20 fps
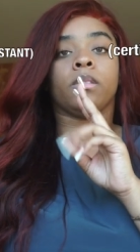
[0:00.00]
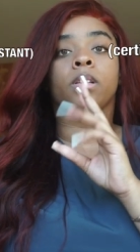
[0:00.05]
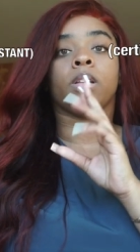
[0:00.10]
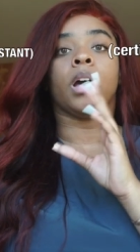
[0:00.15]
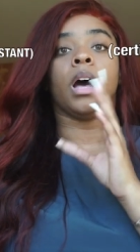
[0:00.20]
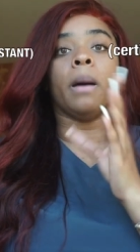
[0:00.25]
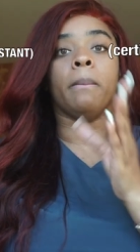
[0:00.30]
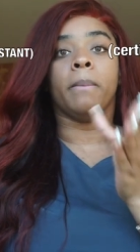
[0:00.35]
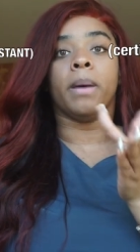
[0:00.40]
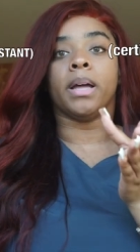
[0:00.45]

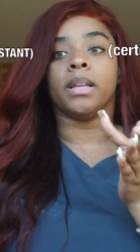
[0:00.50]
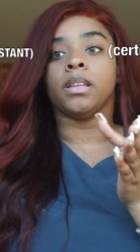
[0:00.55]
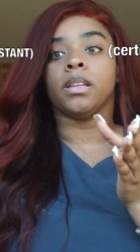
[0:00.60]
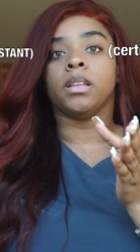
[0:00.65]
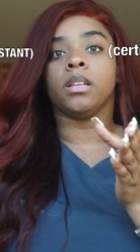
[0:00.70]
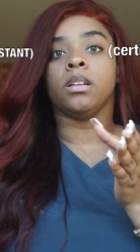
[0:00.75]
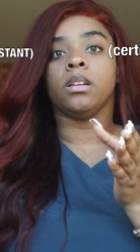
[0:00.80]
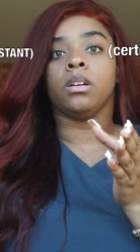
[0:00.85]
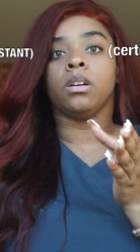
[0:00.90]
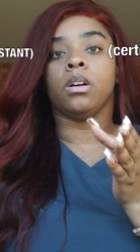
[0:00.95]
a month,
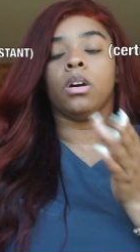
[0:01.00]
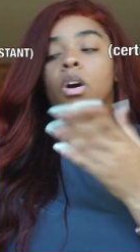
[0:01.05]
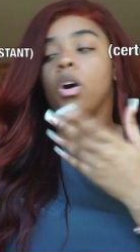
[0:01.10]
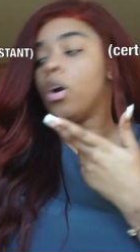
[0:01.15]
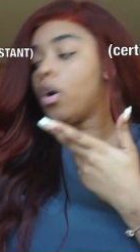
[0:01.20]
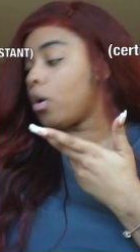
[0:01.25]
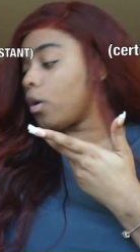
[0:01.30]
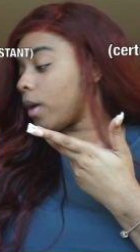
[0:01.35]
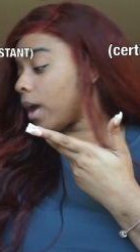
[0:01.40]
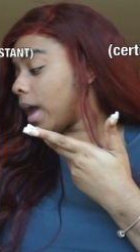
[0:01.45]

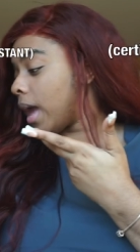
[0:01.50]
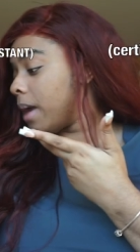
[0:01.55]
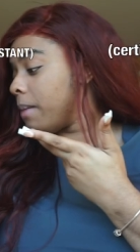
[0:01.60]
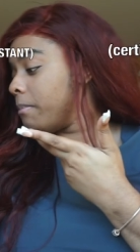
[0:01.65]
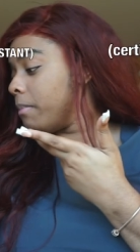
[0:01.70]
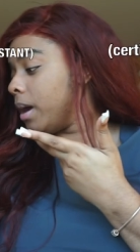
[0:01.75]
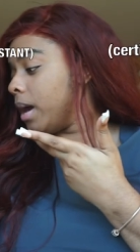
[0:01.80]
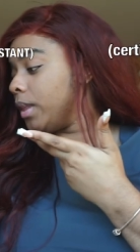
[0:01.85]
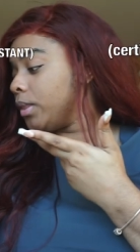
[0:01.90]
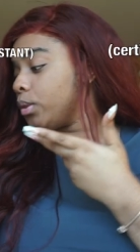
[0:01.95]
or a
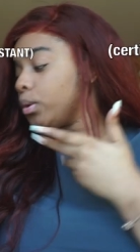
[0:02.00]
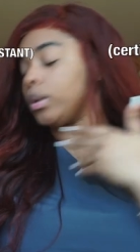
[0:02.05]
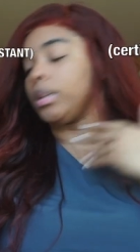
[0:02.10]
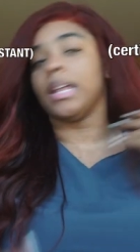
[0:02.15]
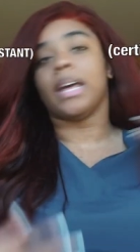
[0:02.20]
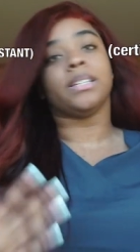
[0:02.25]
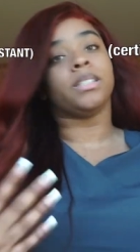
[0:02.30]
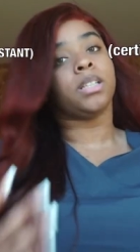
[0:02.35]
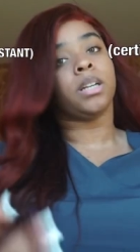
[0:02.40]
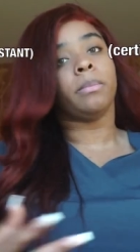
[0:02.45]
month, or
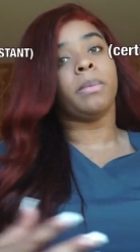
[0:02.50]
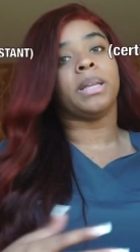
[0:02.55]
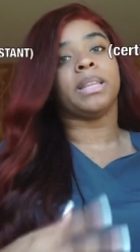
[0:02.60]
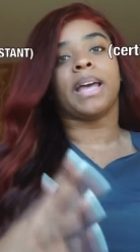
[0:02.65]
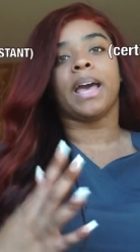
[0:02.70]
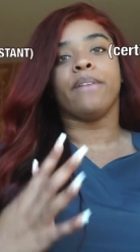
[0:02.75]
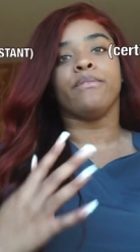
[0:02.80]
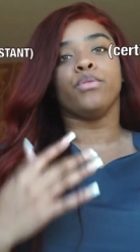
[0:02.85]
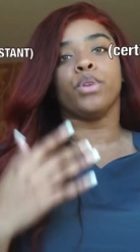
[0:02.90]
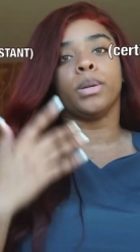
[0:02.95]
less than a month,
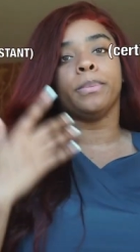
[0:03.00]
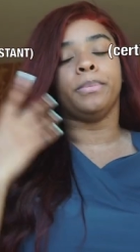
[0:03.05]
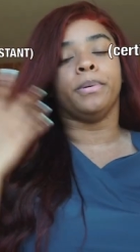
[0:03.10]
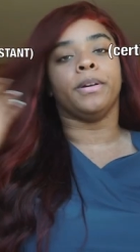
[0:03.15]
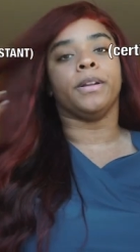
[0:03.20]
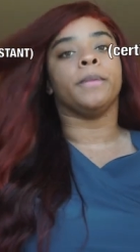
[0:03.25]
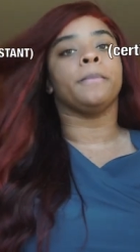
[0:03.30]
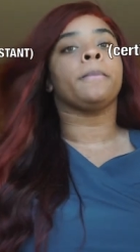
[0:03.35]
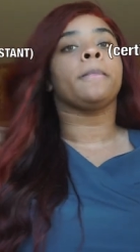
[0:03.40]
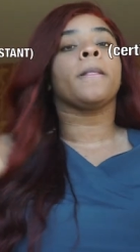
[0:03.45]
however you want to put
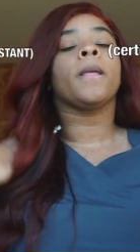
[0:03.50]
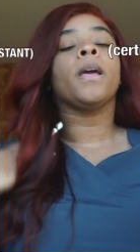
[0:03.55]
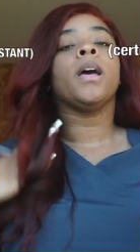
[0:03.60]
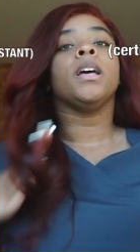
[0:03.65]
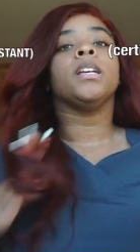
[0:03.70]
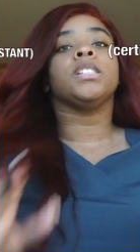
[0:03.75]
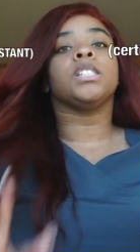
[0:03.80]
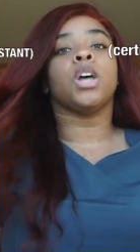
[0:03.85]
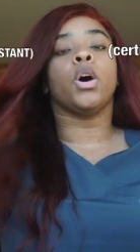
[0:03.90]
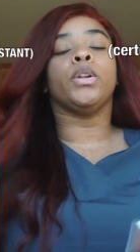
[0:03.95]
it.
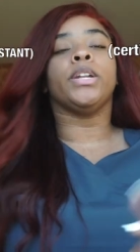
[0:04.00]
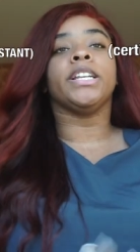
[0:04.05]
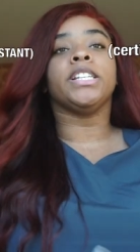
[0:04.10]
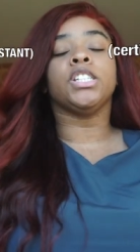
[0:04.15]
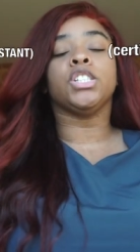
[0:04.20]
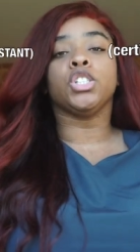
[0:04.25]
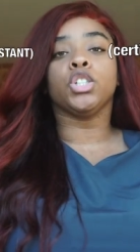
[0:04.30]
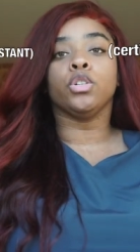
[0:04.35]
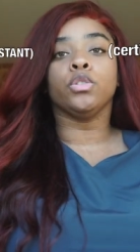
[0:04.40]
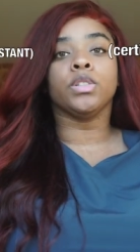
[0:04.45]
So this
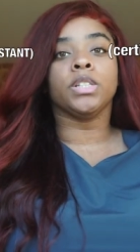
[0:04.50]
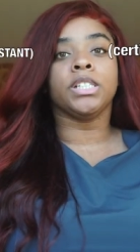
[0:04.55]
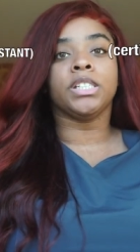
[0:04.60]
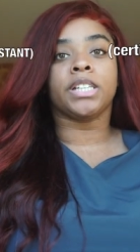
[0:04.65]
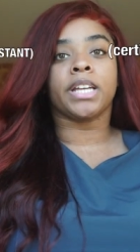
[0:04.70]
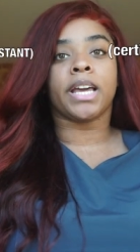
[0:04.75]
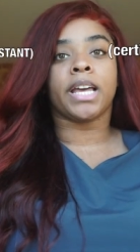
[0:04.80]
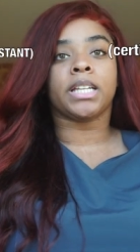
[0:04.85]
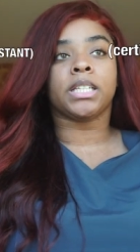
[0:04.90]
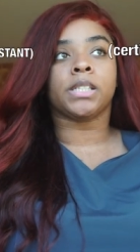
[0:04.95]
is usually
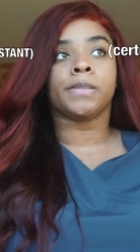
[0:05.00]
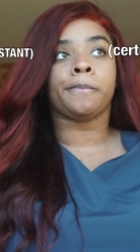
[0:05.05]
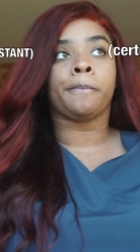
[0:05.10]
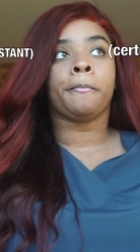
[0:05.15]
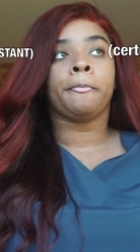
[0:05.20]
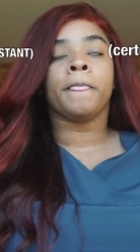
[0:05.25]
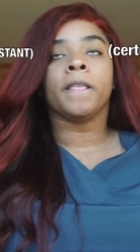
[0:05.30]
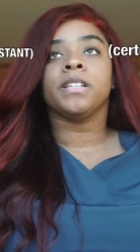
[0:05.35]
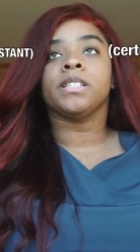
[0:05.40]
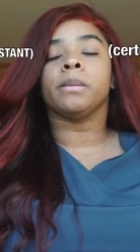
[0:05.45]
just
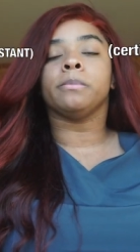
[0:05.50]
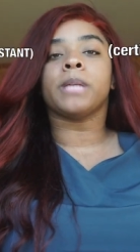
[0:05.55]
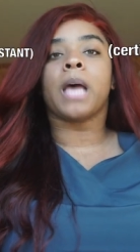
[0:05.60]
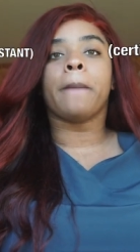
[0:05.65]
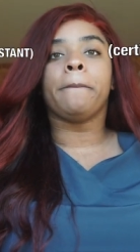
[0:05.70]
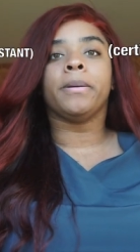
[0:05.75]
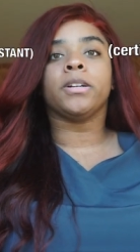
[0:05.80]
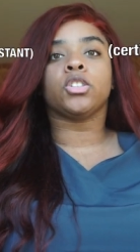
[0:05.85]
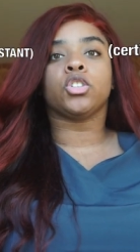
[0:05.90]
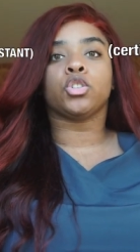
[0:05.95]
some
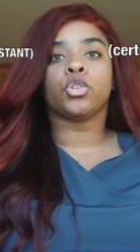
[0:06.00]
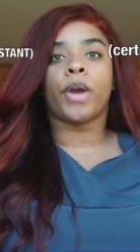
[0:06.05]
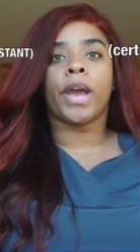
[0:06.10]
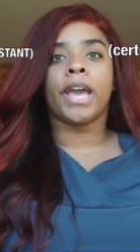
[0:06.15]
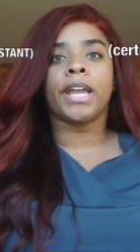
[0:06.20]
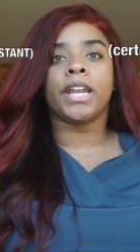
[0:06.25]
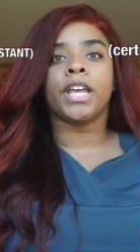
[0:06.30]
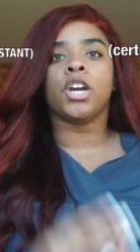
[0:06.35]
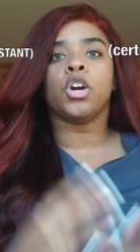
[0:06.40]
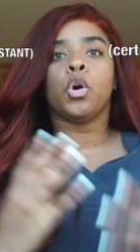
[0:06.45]
type of
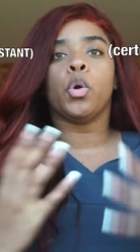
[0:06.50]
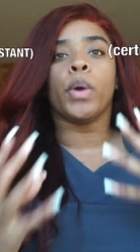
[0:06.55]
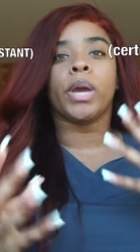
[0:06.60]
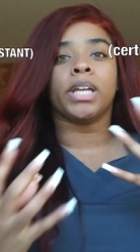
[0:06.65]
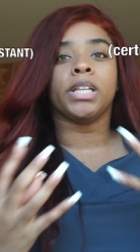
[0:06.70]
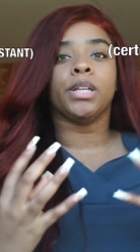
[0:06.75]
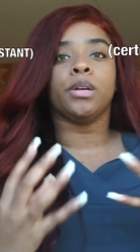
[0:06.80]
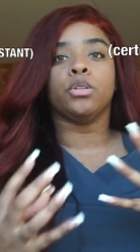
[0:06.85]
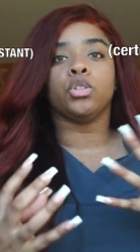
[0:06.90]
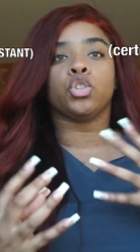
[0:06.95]
training, quick
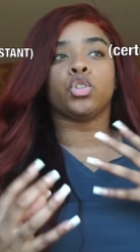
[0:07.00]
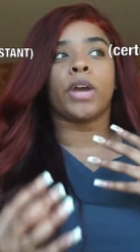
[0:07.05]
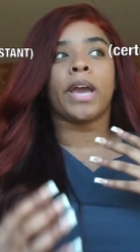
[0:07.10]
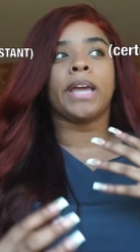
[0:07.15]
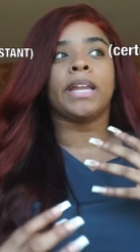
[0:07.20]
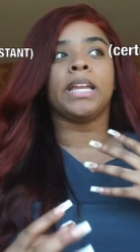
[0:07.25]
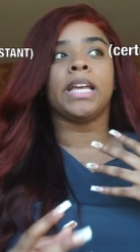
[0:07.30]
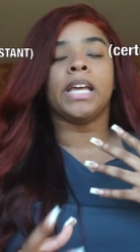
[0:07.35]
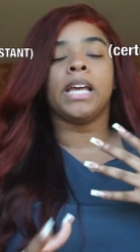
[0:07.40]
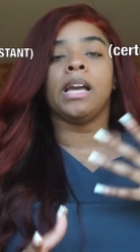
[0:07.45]
little
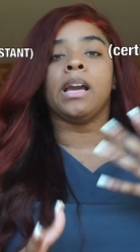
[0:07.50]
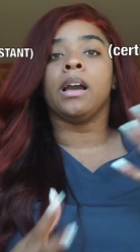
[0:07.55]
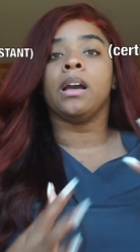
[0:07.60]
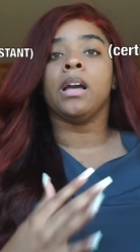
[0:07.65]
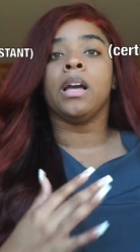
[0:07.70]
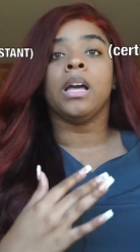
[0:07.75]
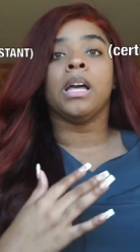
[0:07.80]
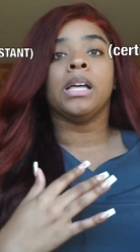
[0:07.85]
training.